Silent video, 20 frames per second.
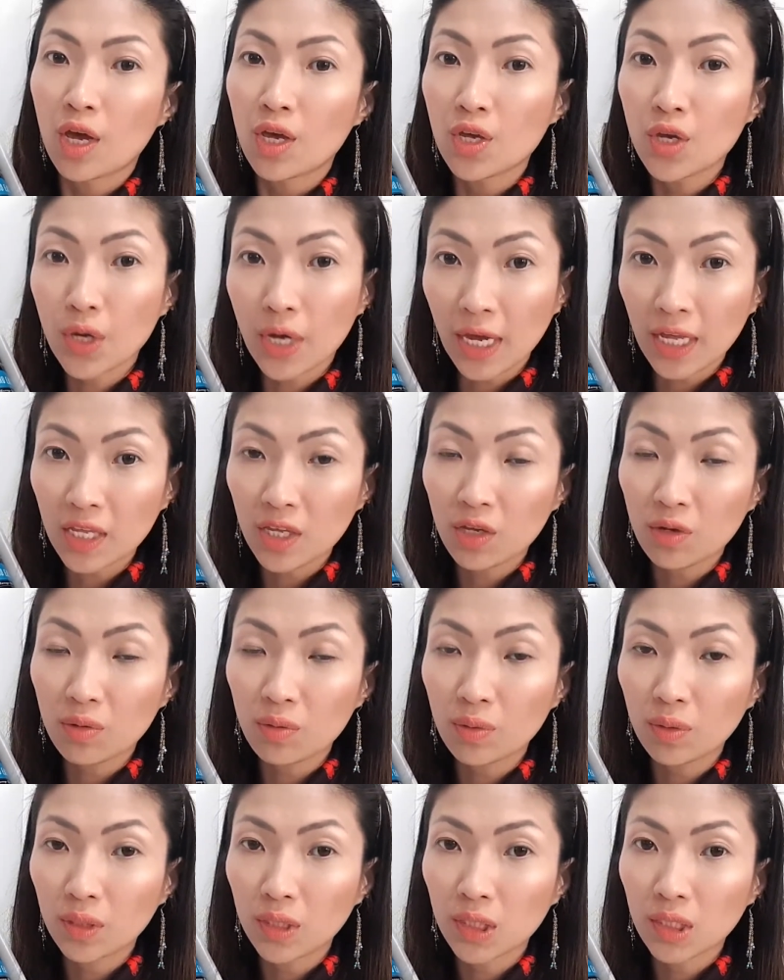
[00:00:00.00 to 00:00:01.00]
you can
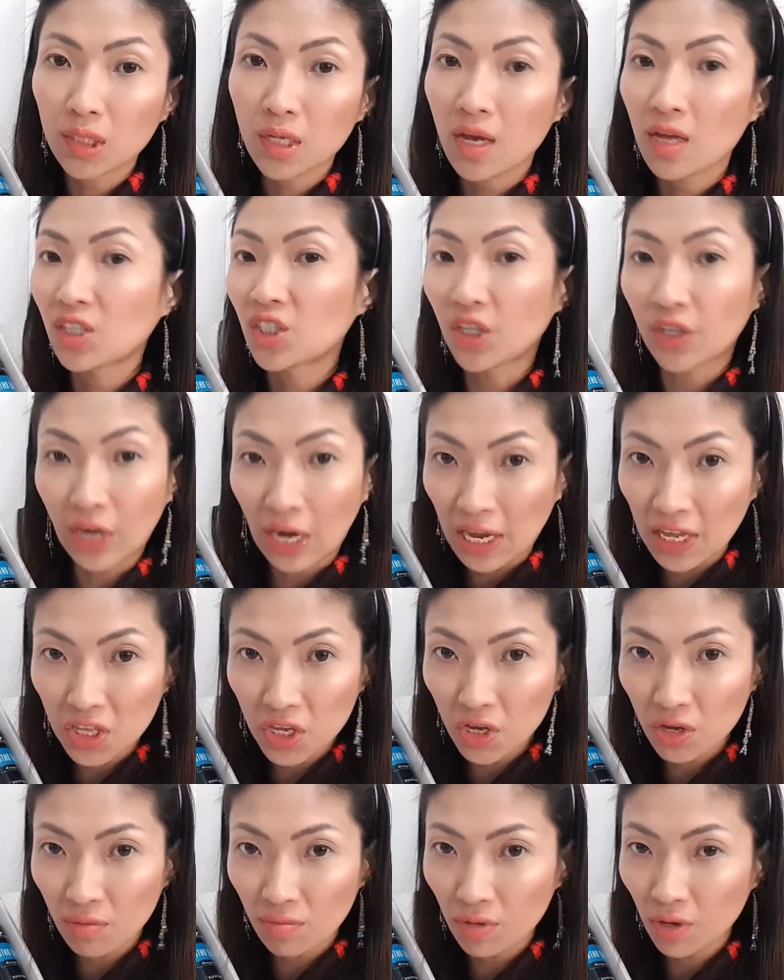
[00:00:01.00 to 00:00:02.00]
use
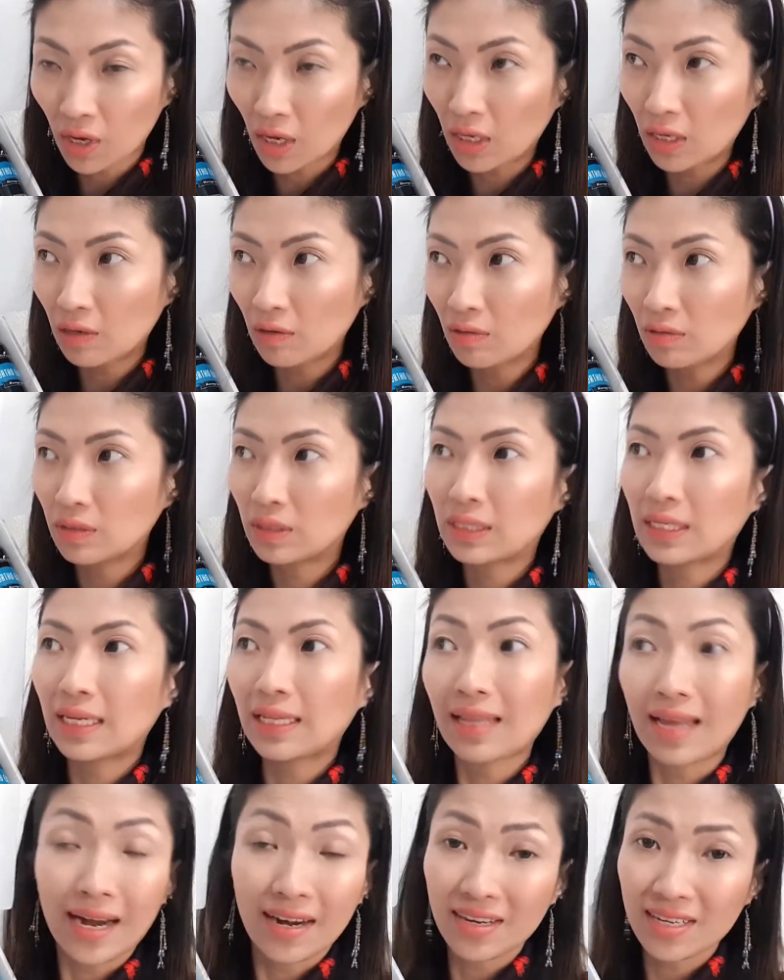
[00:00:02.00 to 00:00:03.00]
geranium, you can use
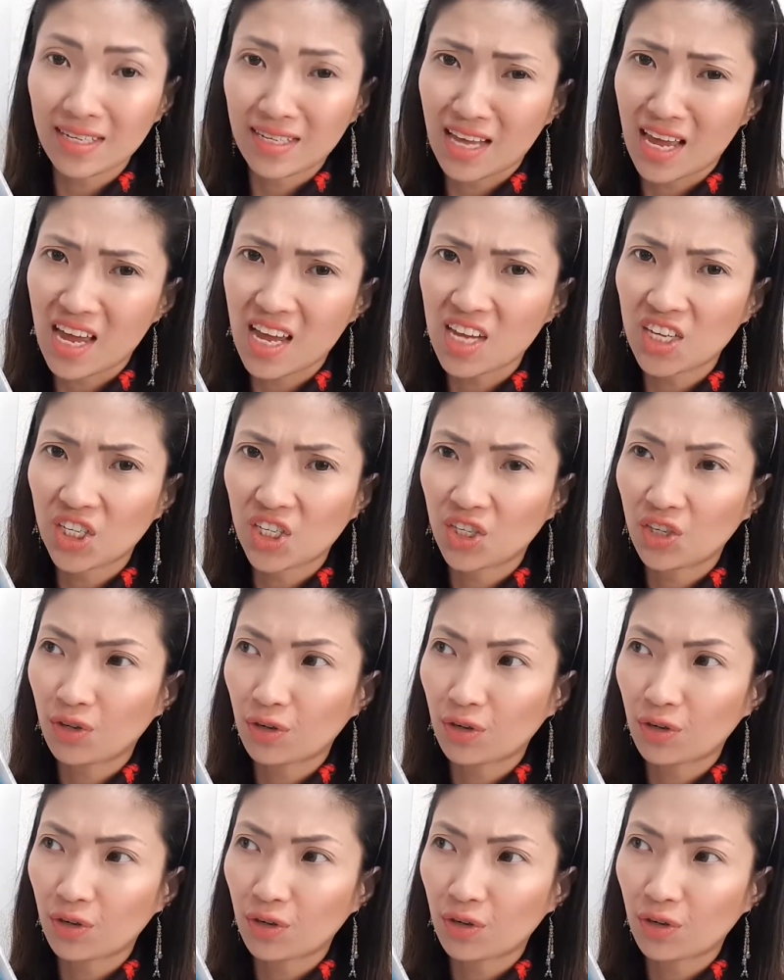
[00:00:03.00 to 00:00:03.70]
clary sage,